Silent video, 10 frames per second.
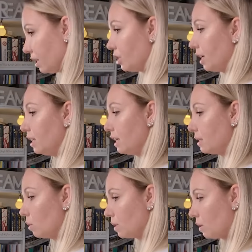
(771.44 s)
it yet.
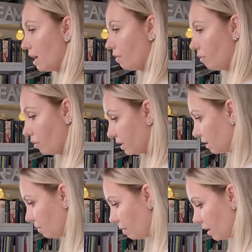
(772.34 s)
It's also A4,
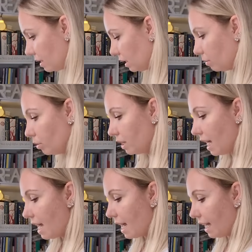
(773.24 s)
some amazing book,
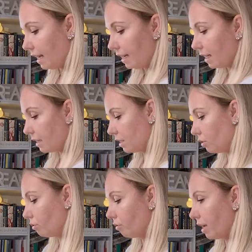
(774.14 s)
and I got a
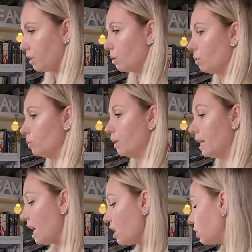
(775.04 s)
gray tone
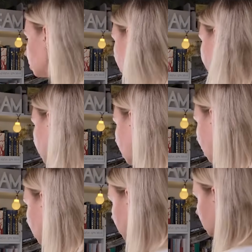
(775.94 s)
one. So a
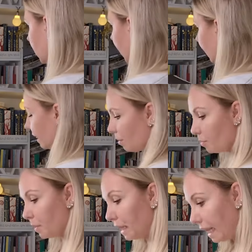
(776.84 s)
lot in the
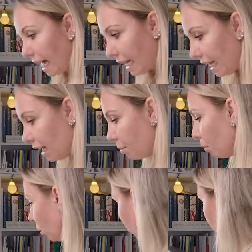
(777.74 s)
planning
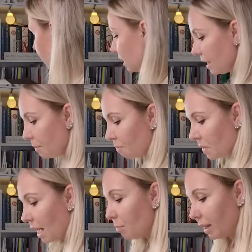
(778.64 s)
mode,
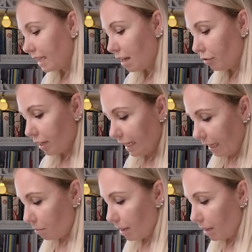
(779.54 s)
but definitely